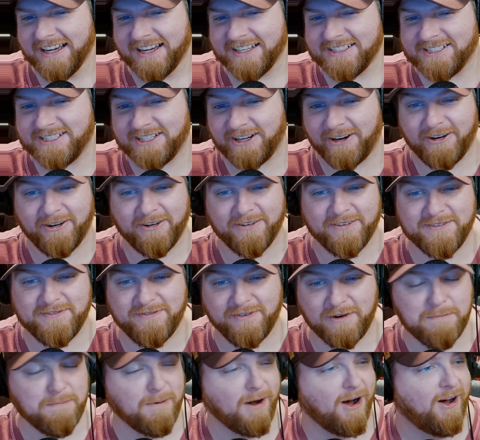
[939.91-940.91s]
So
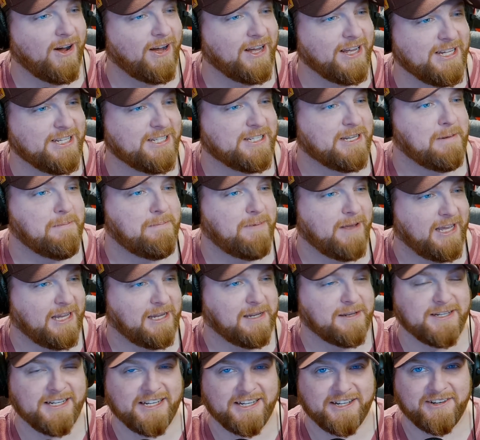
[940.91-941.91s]
football is a
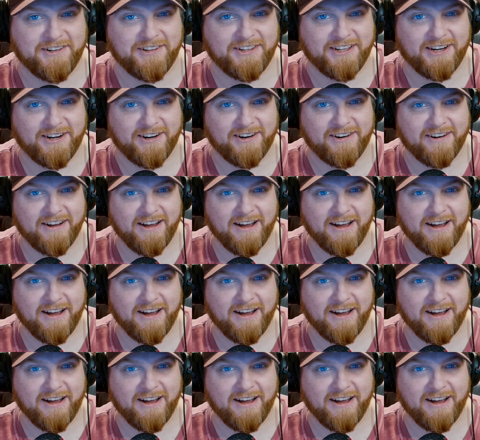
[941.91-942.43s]
big deal there.